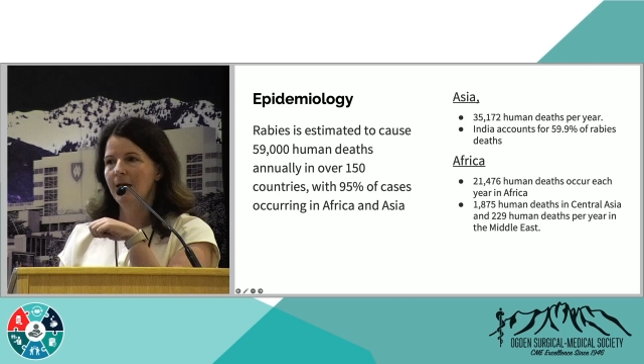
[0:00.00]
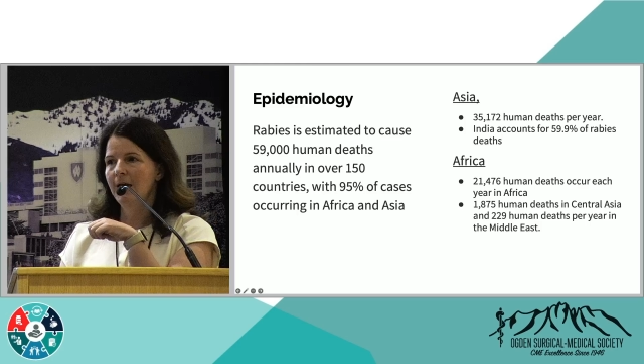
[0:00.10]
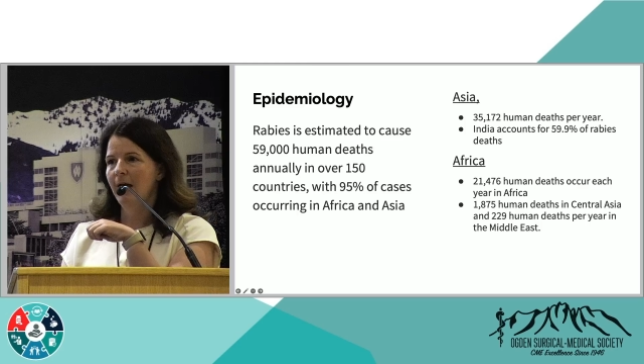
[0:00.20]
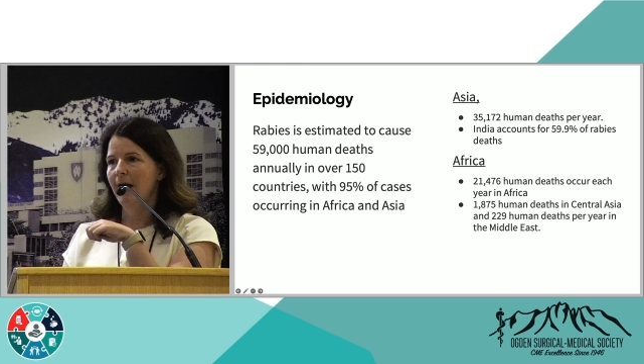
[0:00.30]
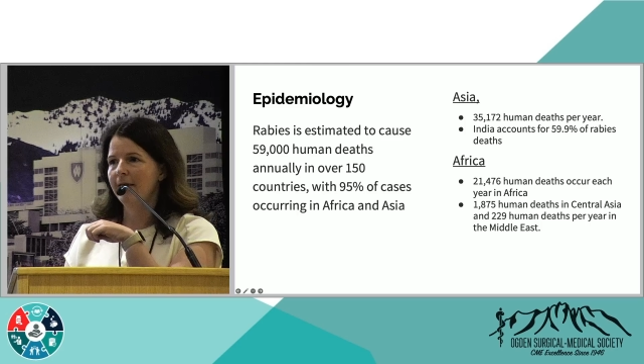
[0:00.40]

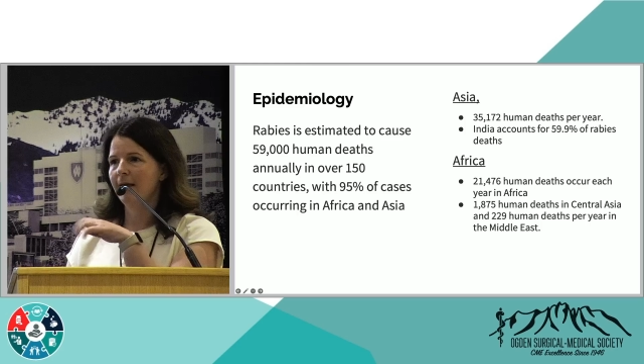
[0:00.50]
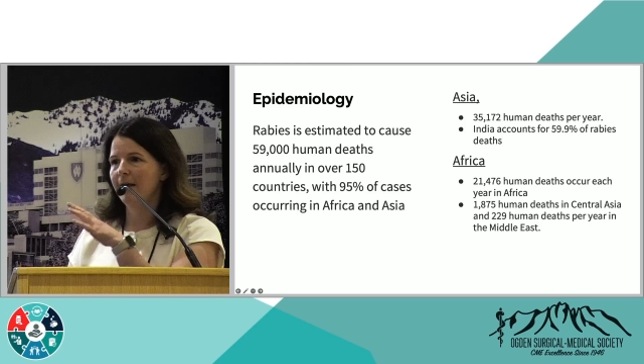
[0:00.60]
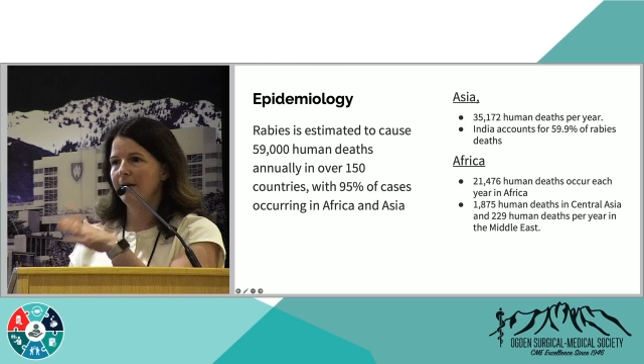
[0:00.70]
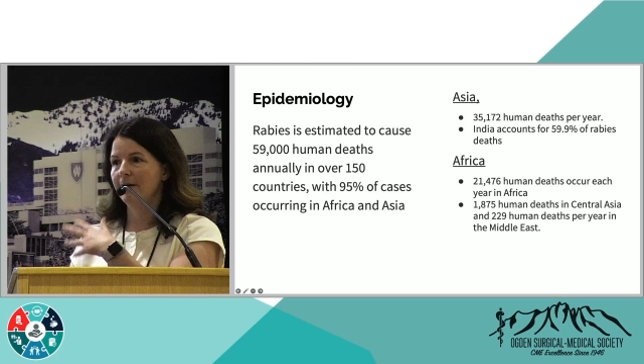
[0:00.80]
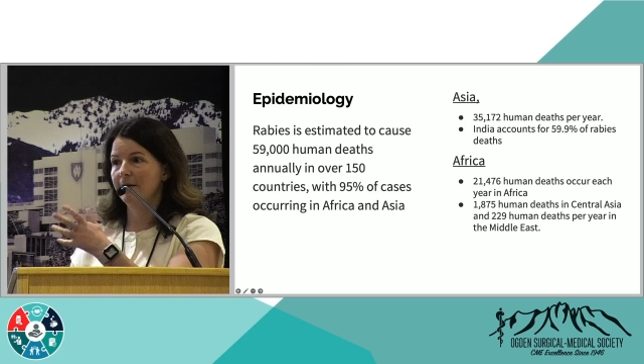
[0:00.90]
and
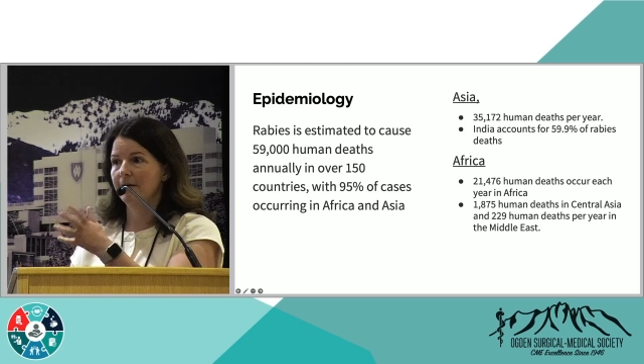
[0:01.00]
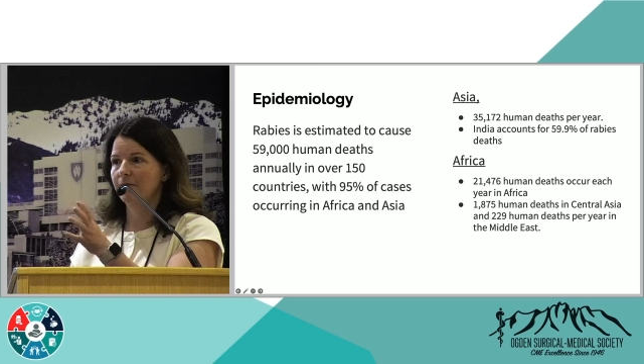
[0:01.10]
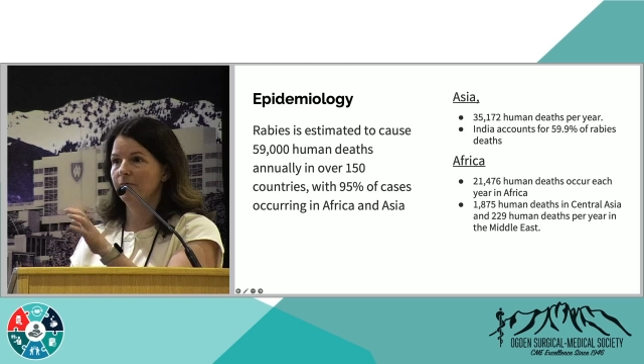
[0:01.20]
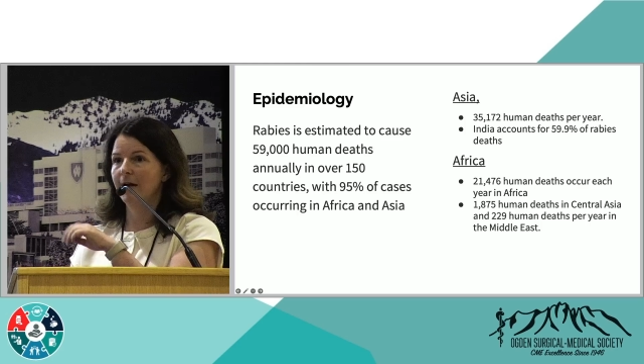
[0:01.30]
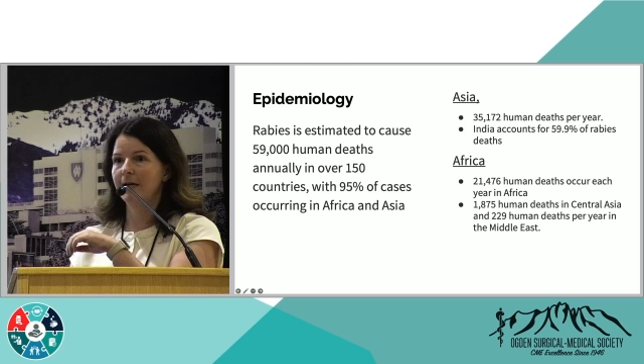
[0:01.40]
then
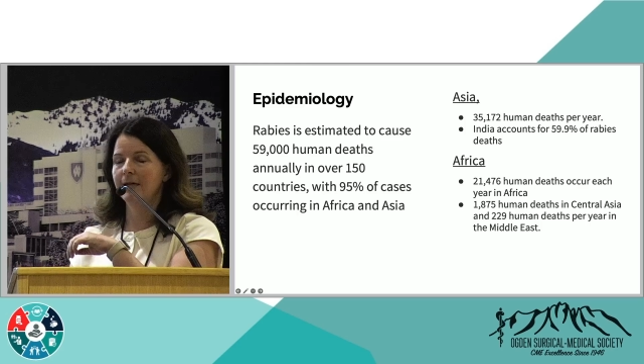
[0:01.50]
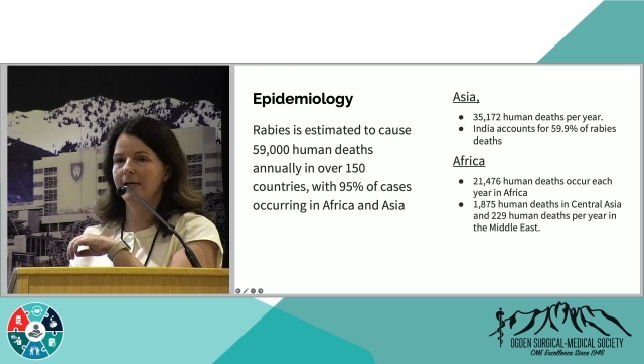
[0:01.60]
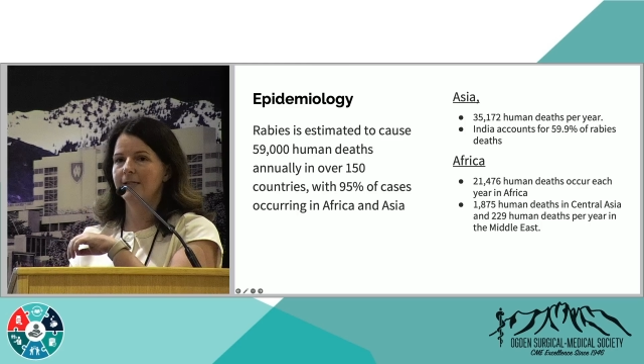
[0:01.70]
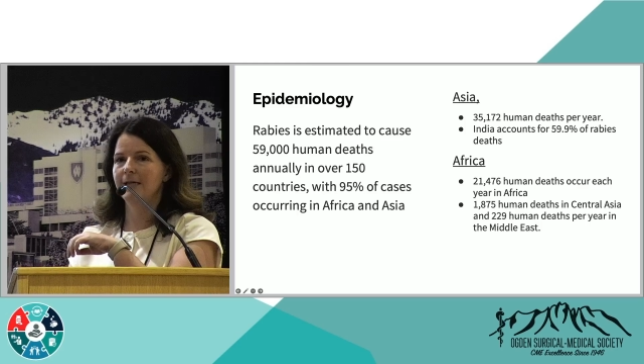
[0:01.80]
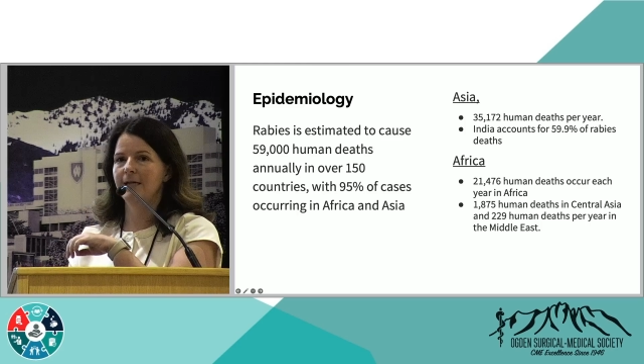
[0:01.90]

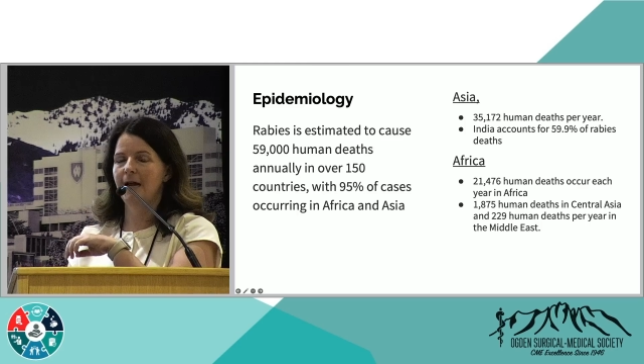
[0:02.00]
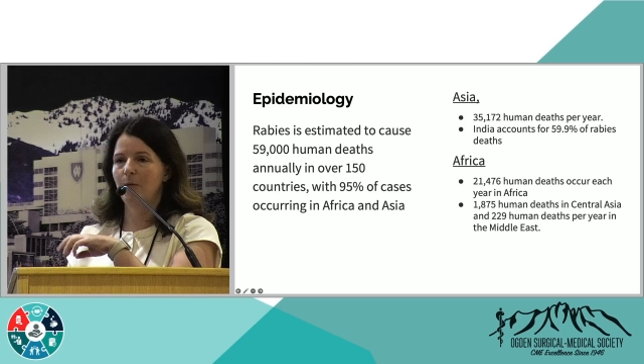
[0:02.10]
recognizing